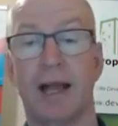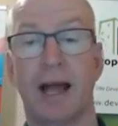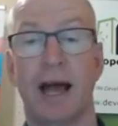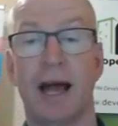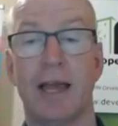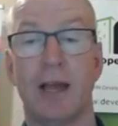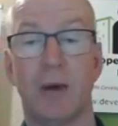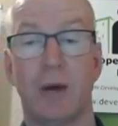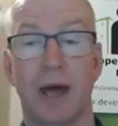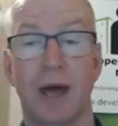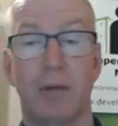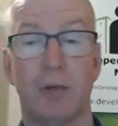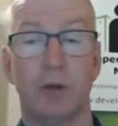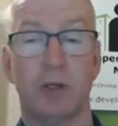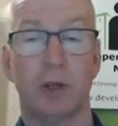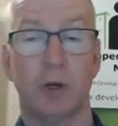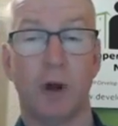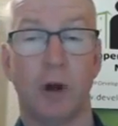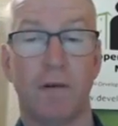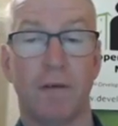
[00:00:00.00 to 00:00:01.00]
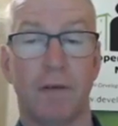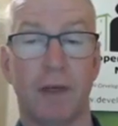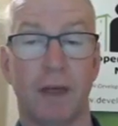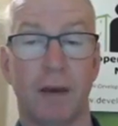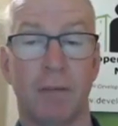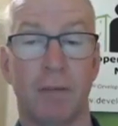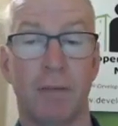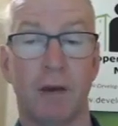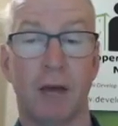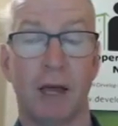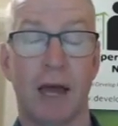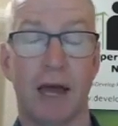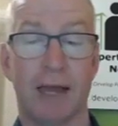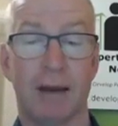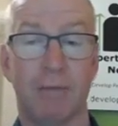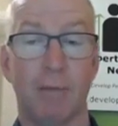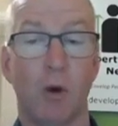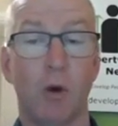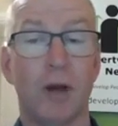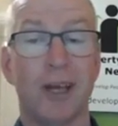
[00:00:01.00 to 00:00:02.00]
Are you able to offer them
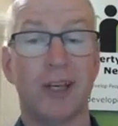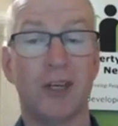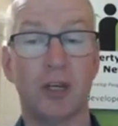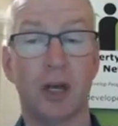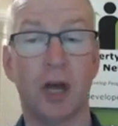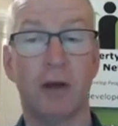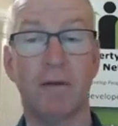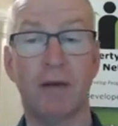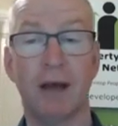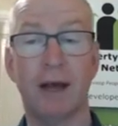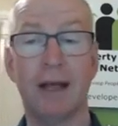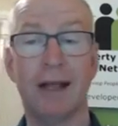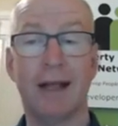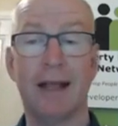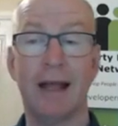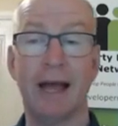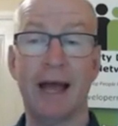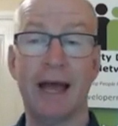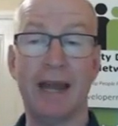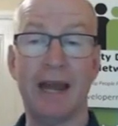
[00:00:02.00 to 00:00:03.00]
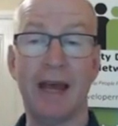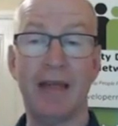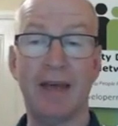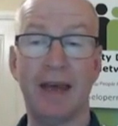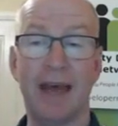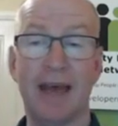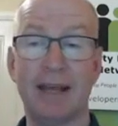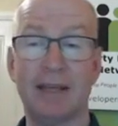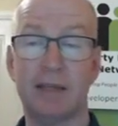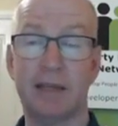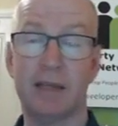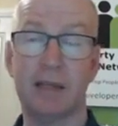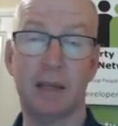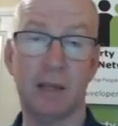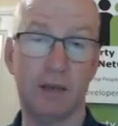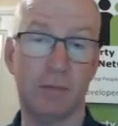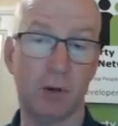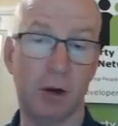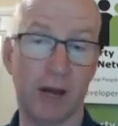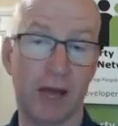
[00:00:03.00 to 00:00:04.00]
a mortgage over another asset
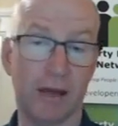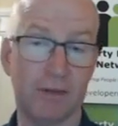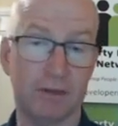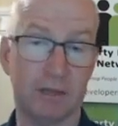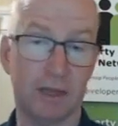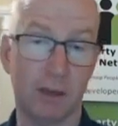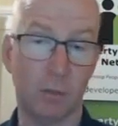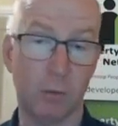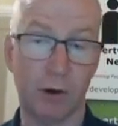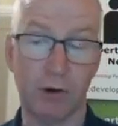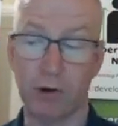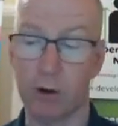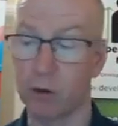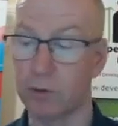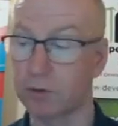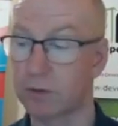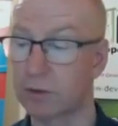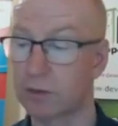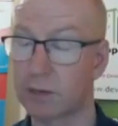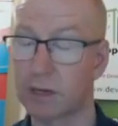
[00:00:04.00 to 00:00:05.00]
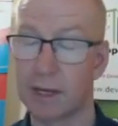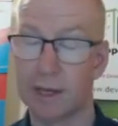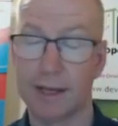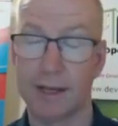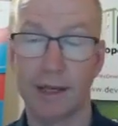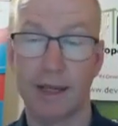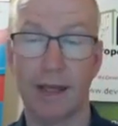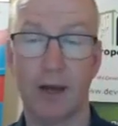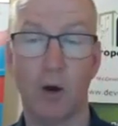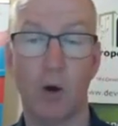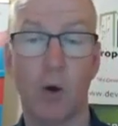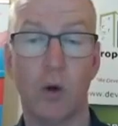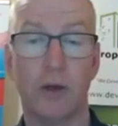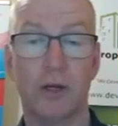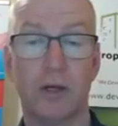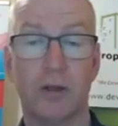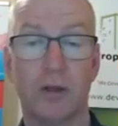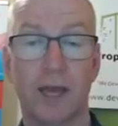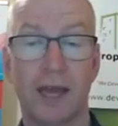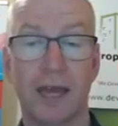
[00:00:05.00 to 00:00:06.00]
that you might have somewhere else? Or
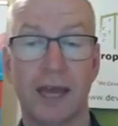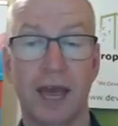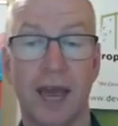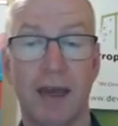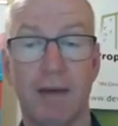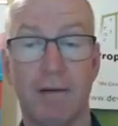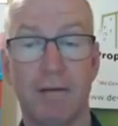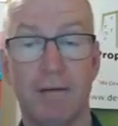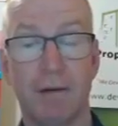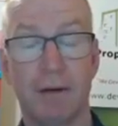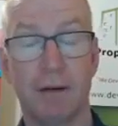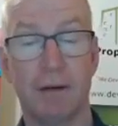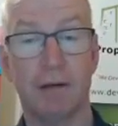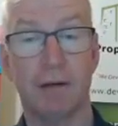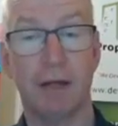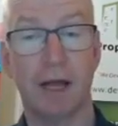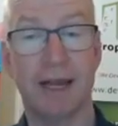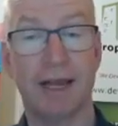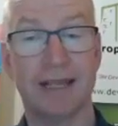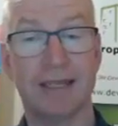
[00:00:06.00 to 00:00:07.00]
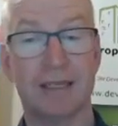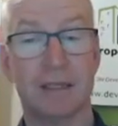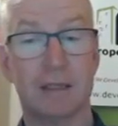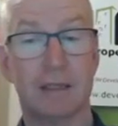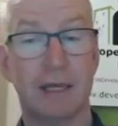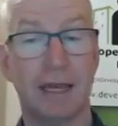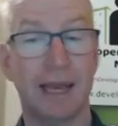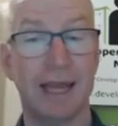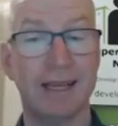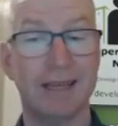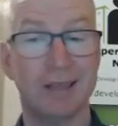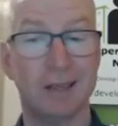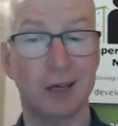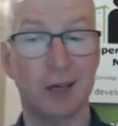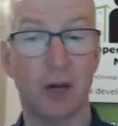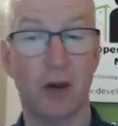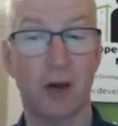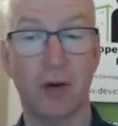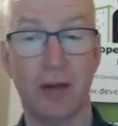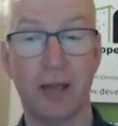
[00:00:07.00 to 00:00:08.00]
do they have, I guess, less
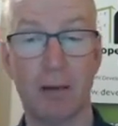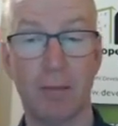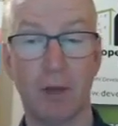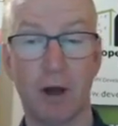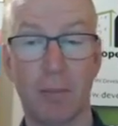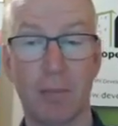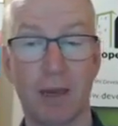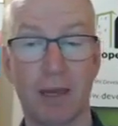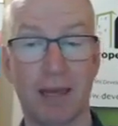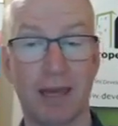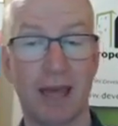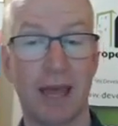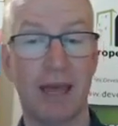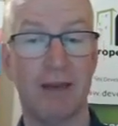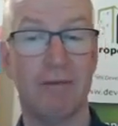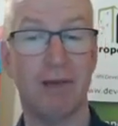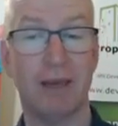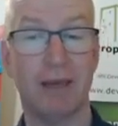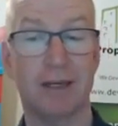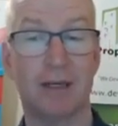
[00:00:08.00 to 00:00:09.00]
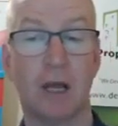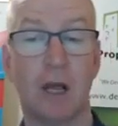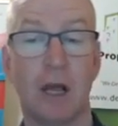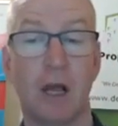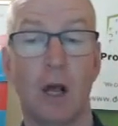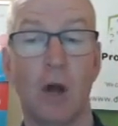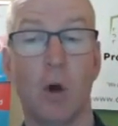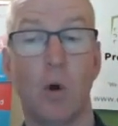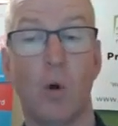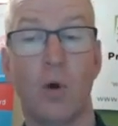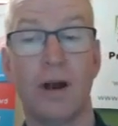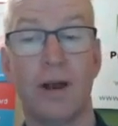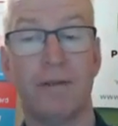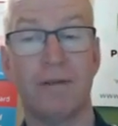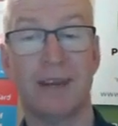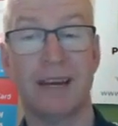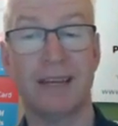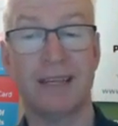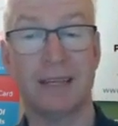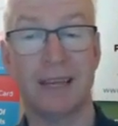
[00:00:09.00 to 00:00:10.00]
security? It might be a caveat, or
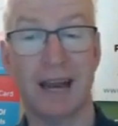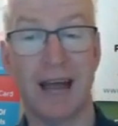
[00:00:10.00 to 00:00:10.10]
even is it